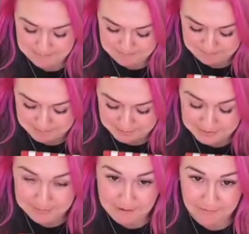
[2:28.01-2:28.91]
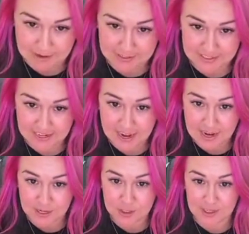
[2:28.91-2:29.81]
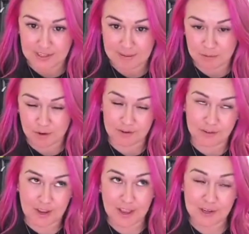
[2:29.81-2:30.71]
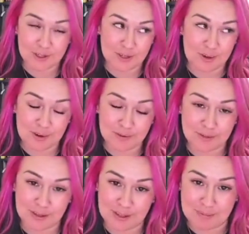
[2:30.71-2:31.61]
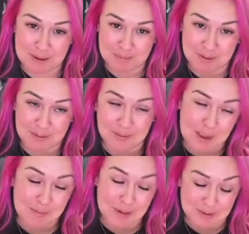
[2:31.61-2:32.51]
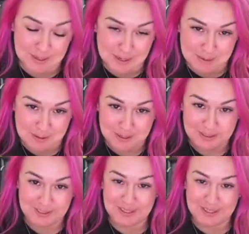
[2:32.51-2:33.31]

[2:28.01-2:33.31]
This is my friend's. She let, or she, I don't know if she let me, but I'm using it because